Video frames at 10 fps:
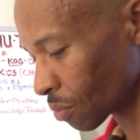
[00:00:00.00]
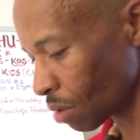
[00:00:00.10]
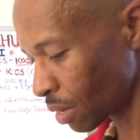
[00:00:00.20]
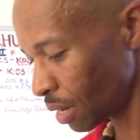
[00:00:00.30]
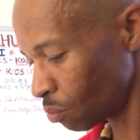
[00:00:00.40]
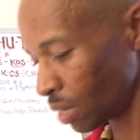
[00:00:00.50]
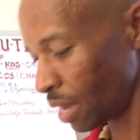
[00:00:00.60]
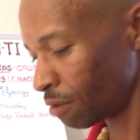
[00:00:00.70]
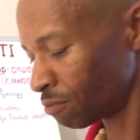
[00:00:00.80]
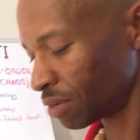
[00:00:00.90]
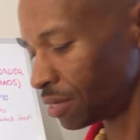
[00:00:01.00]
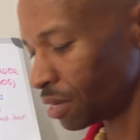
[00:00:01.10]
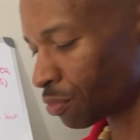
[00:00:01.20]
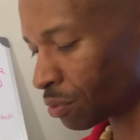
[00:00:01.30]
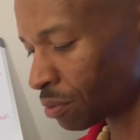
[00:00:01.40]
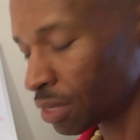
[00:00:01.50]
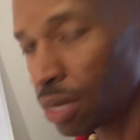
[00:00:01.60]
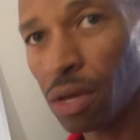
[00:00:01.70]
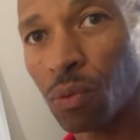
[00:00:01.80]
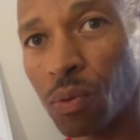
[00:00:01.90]
okay, we have
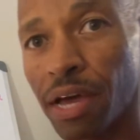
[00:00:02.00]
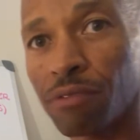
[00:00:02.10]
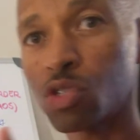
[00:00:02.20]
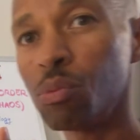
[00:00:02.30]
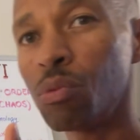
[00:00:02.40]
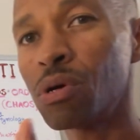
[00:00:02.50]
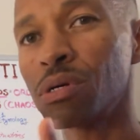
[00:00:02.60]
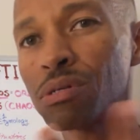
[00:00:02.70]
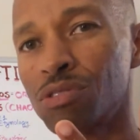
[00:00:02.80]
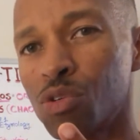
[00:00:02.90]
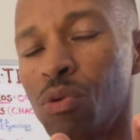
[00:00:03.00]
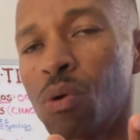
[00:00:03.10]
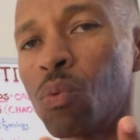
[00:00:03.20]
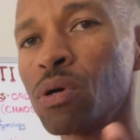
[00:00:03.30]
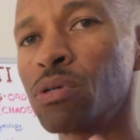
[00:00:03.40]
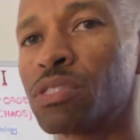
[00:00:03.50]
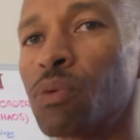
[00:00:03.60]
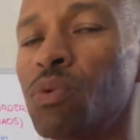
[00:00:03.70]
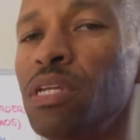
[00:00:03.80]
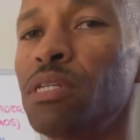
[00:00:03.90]
two more words
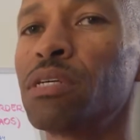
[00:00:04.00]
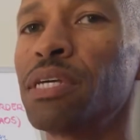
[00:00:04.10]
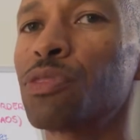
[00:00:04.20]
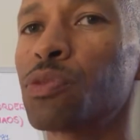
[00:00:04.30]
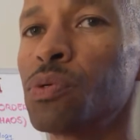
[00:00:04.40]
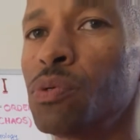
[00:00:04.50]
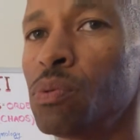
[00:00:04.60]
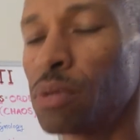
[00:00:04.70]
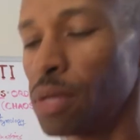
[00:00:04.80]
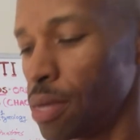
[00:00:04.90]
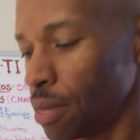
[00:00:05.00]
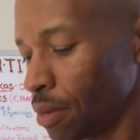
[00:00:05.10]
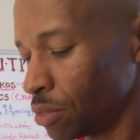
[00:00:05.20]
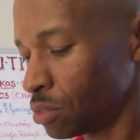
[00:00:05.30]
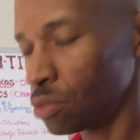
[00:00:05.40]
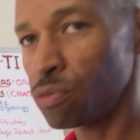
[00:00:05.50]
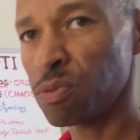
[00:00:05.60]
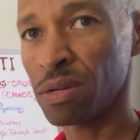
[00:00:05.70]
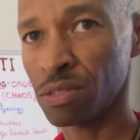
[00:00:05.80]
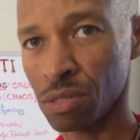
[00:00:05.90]
that we need to get through
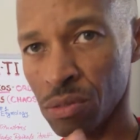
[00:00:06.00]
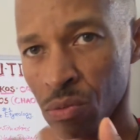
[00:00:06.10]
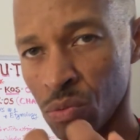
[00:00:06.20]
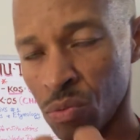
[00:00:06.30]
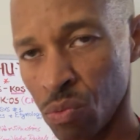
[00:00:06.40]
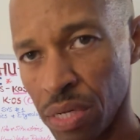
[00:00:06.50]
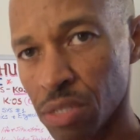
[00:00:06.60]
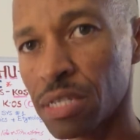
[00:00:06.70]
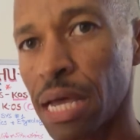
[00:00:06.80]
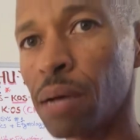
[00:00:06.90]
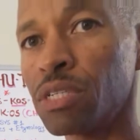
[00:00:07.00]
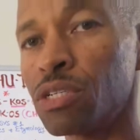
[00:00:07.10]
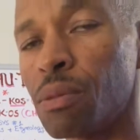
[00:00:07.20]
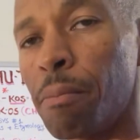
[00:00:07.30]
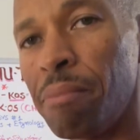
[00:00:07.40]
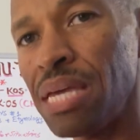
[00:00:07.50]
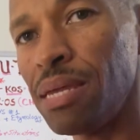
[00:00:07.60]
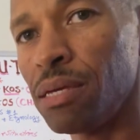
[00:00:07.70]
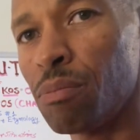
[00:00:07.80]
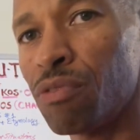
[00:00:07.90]
to reestablish the
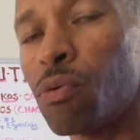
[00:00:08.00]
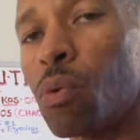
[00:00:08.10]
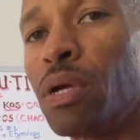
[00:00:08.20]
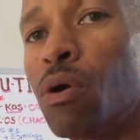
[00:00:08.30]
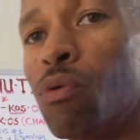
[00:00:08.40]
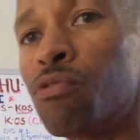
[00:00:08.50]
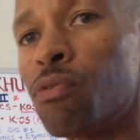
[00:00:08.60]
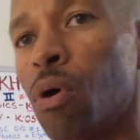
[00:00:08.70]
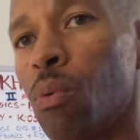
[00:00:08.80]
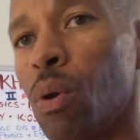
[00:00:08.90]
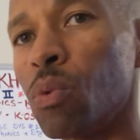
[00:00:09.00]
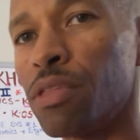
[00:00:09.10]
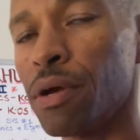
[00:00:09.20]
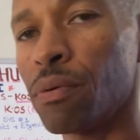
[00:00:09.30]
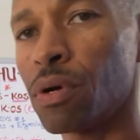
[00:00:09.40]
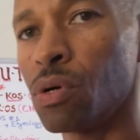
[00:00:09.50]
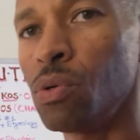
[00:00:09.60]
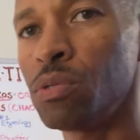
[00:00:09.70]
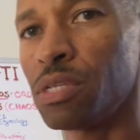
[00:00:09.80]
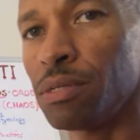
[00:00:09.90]
meaning before we go forward with
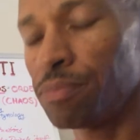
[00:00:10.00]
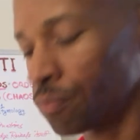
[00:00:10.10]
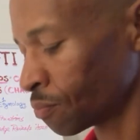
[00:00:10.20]
Herukhuti.